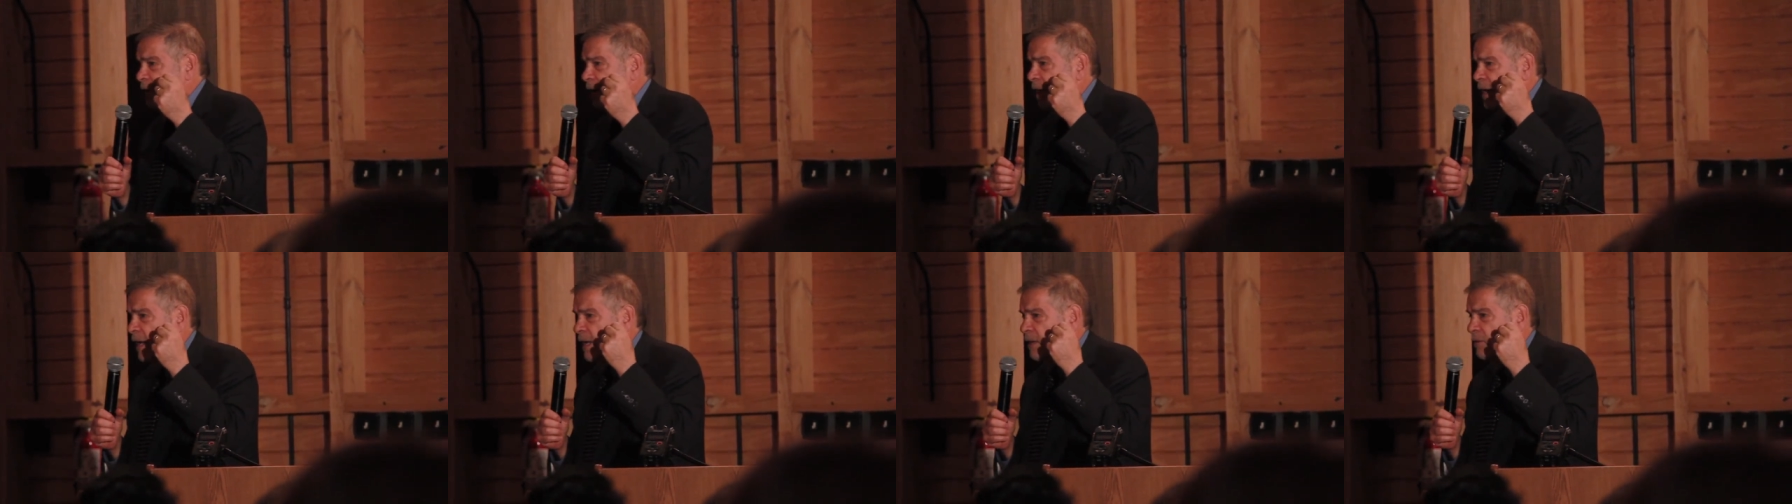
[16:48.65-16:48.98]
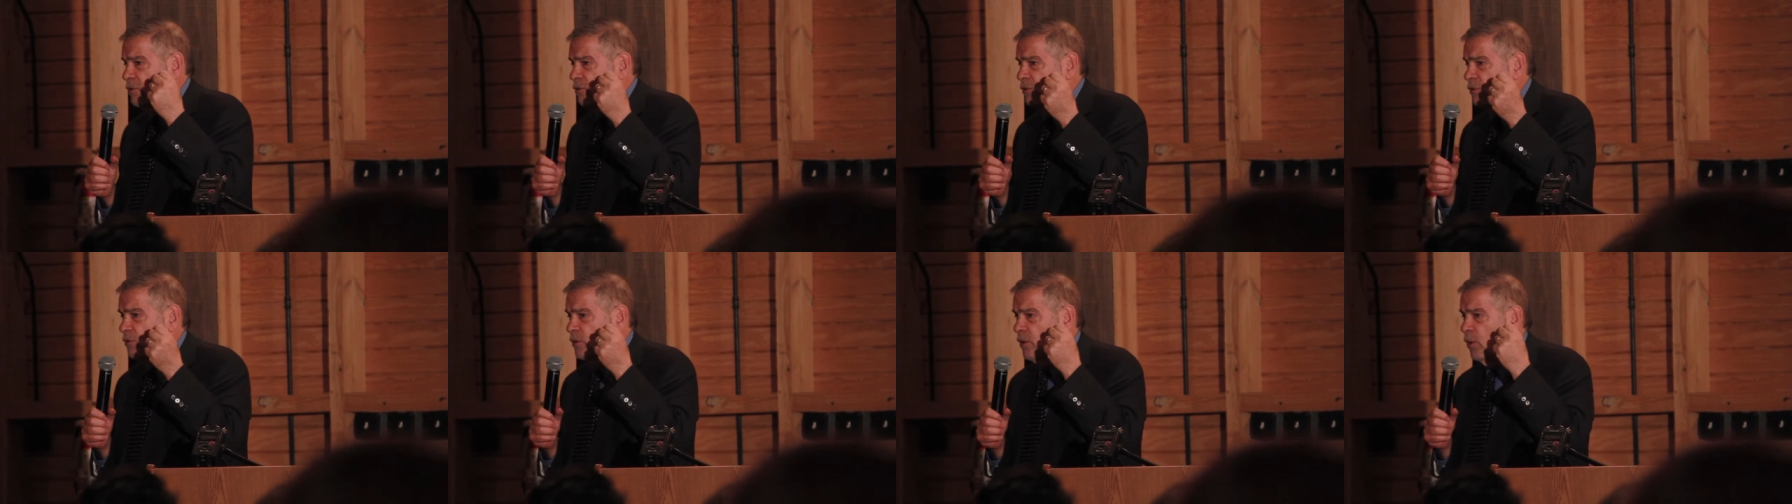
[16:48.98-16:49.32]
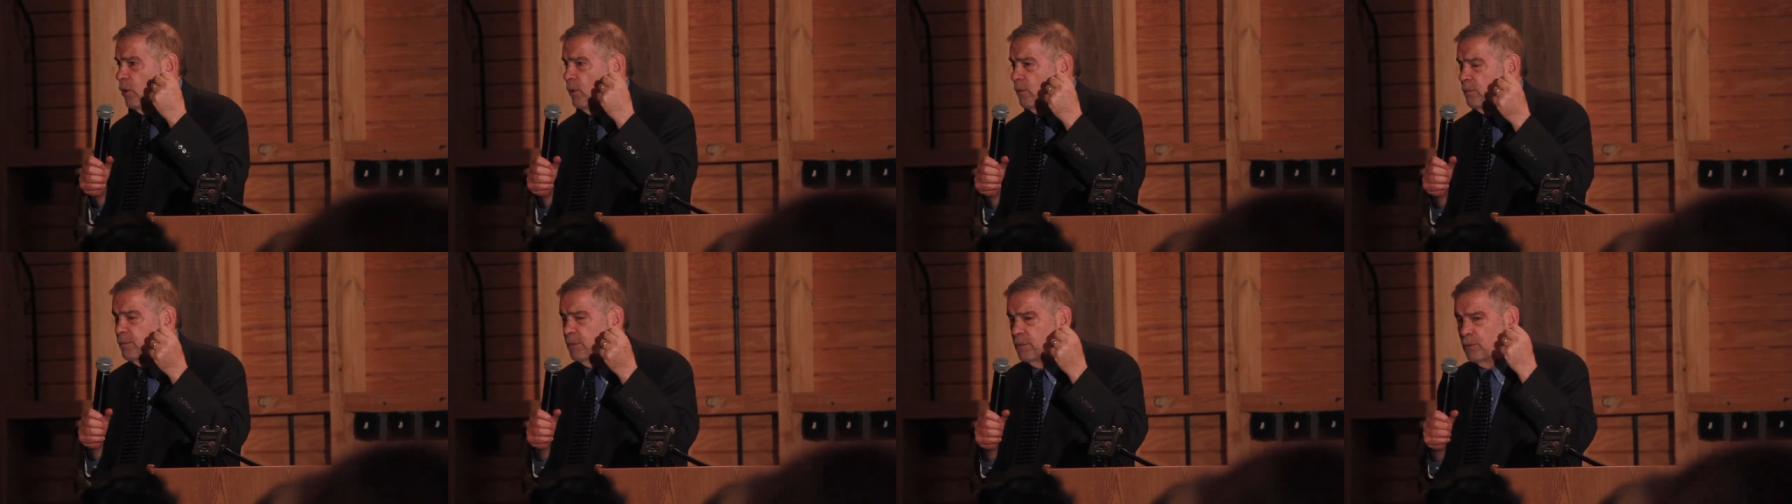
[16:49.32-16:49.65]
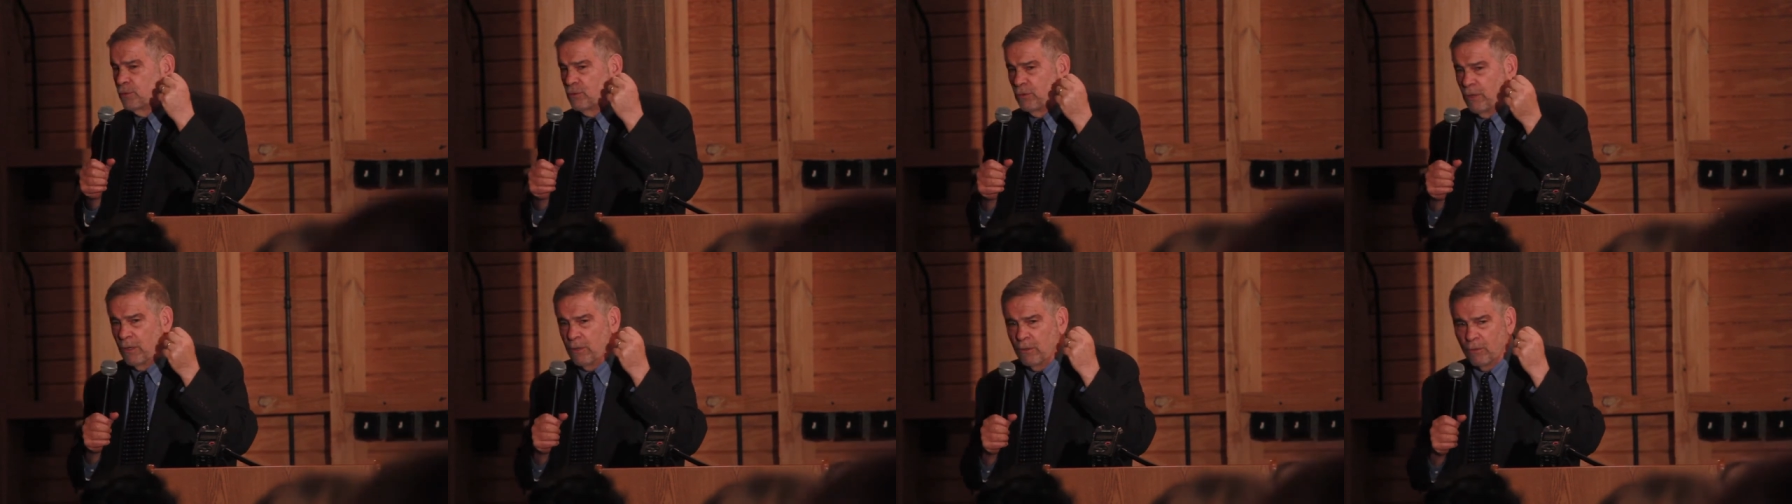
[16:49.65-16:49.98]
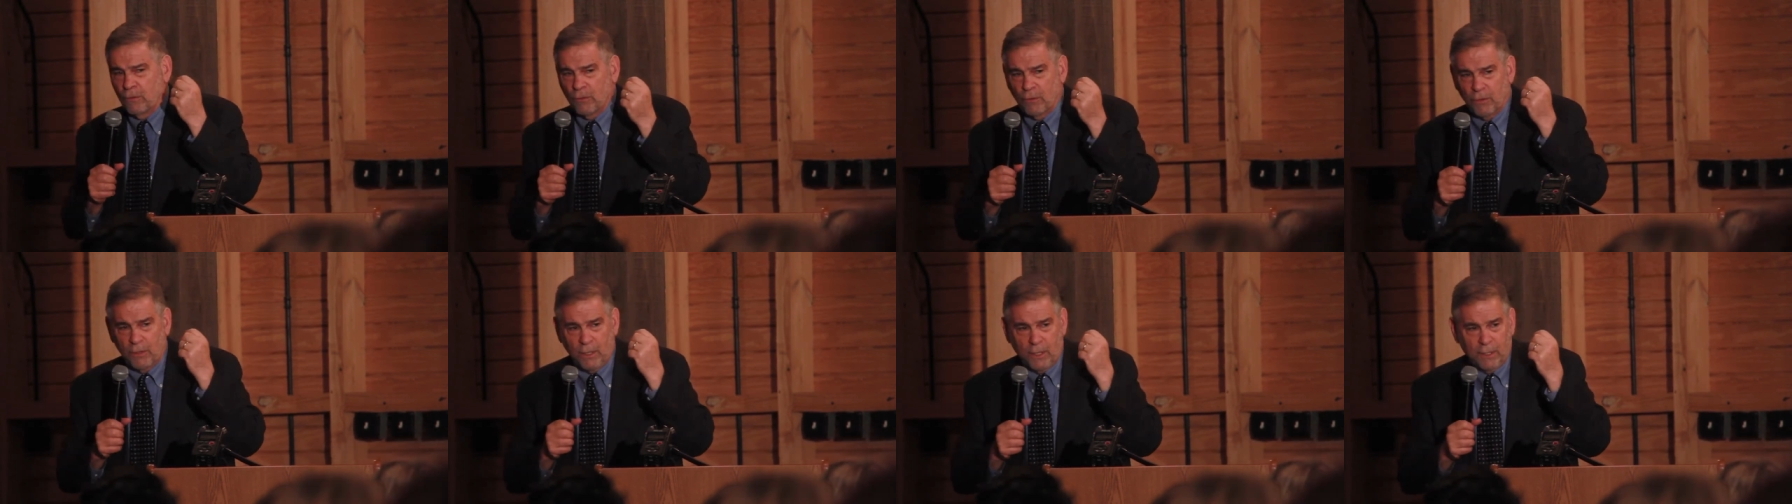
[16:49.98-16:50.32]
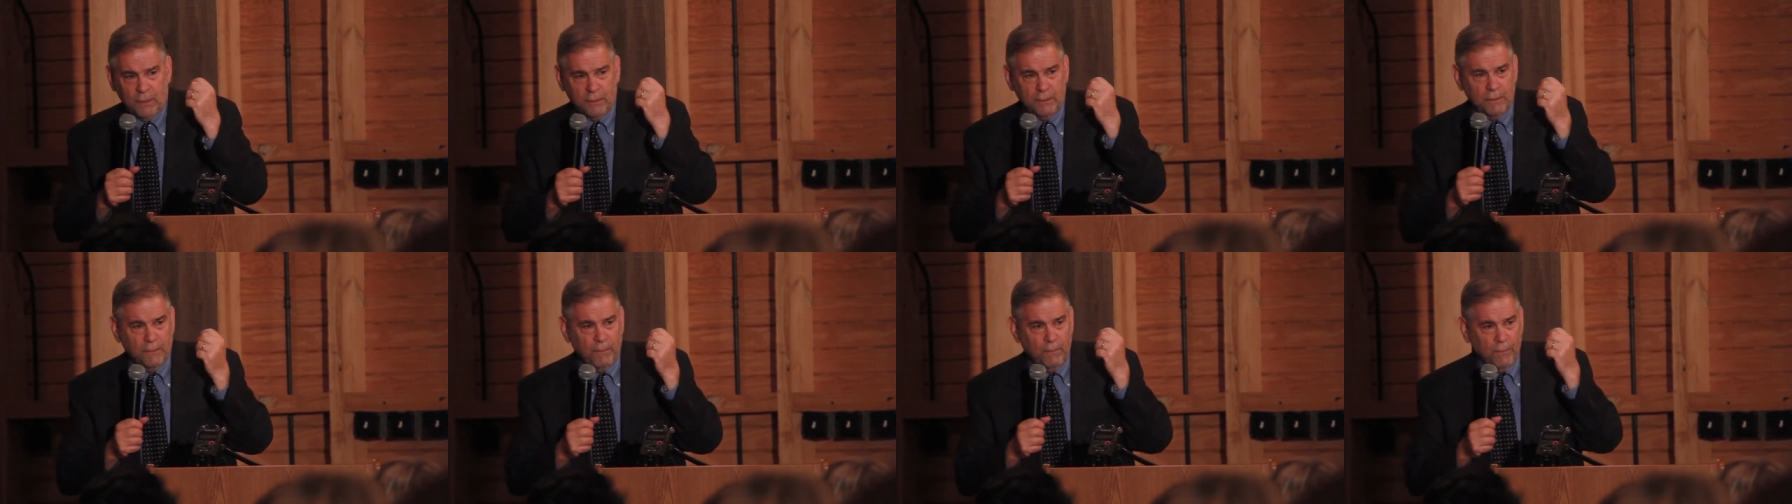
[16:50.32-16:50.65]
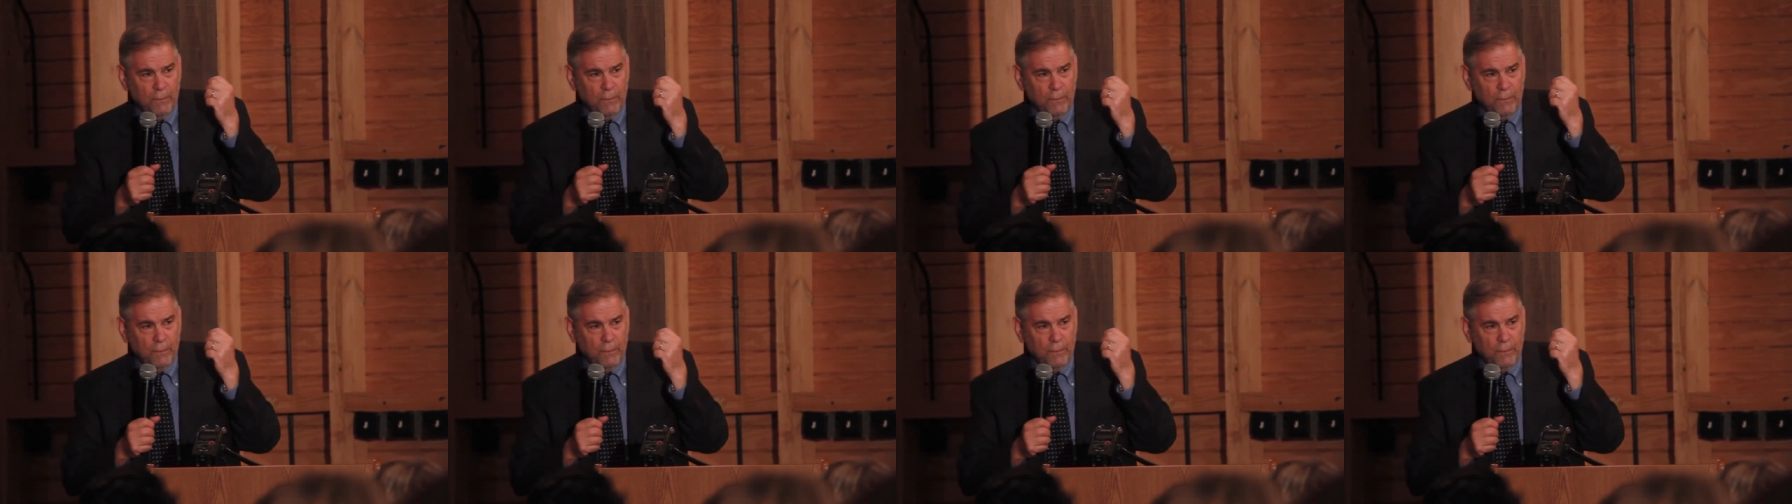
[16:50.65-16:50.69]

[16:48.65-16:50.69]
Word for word: to ask over genocide